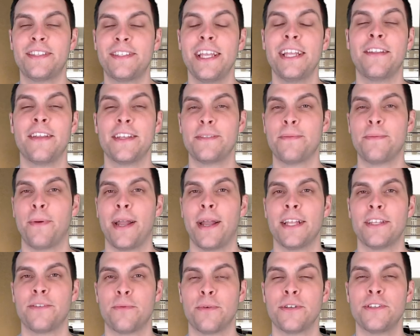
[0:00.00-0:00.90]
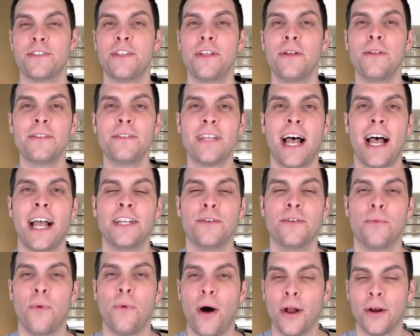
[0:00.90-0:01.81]
seedless plants were still tied
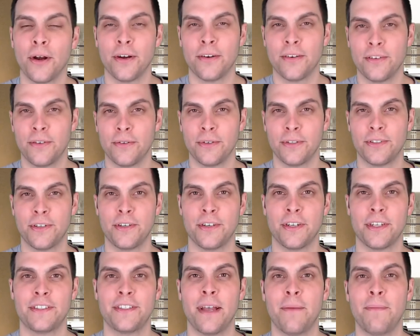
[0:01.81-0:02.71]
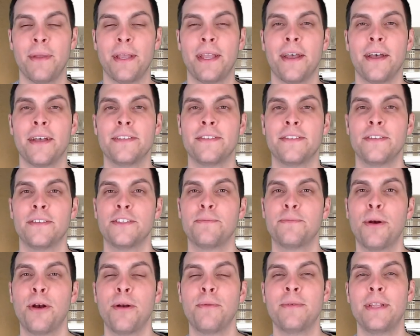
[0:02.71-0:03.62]
to water to a certain extent because their
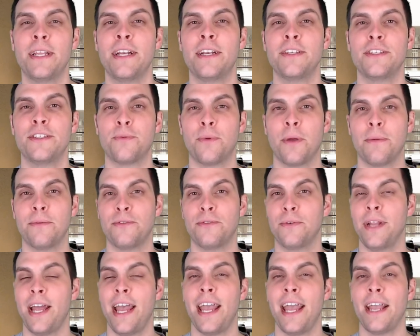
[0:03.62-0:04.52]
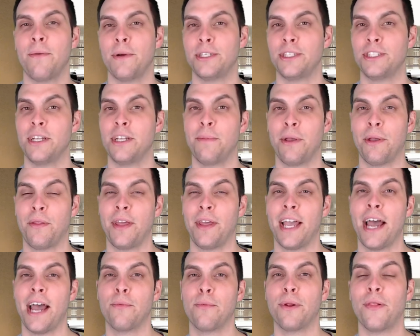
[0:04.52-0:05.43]
sperm needed to swim to an egg, which typically
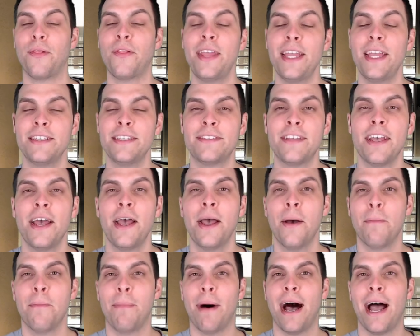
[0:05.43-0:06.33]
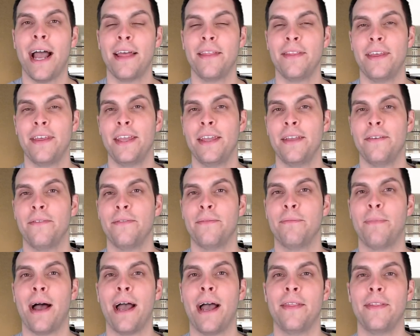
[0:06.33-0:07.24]
got released by the
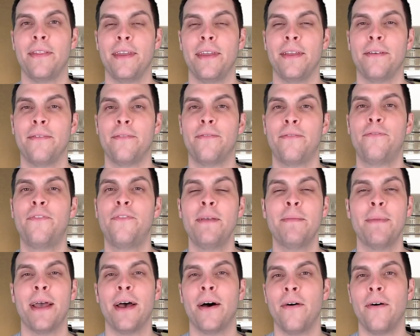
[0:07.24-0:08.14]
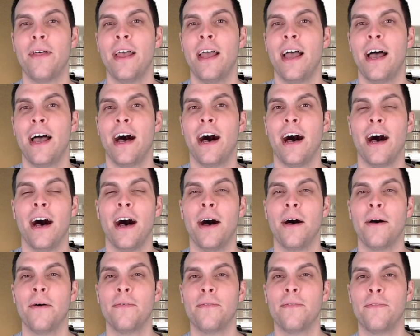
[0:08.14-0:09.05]
by the female
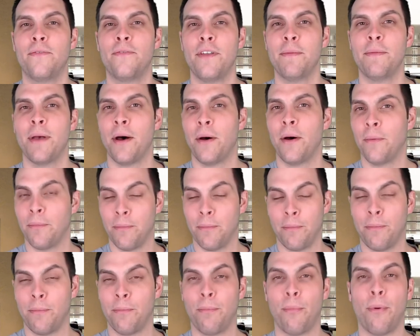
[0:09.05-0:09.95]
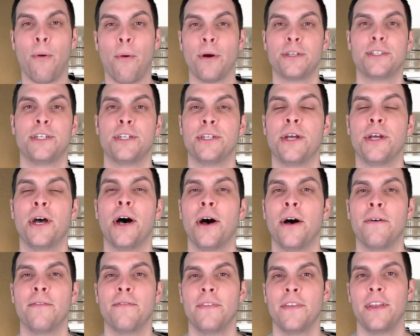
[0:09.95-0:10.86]
uh, female portion
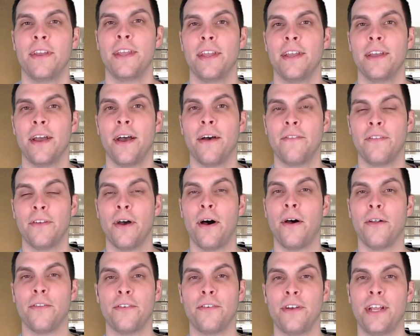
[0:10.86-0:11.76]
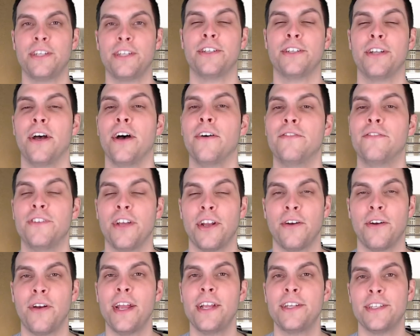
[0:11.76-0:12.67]
of the of the alternation of
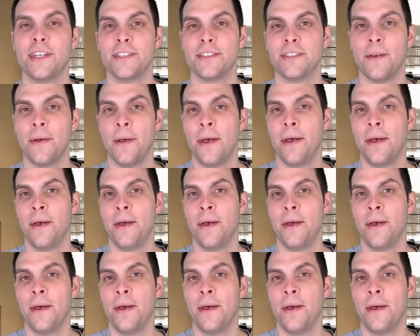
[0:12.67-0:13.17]
generations.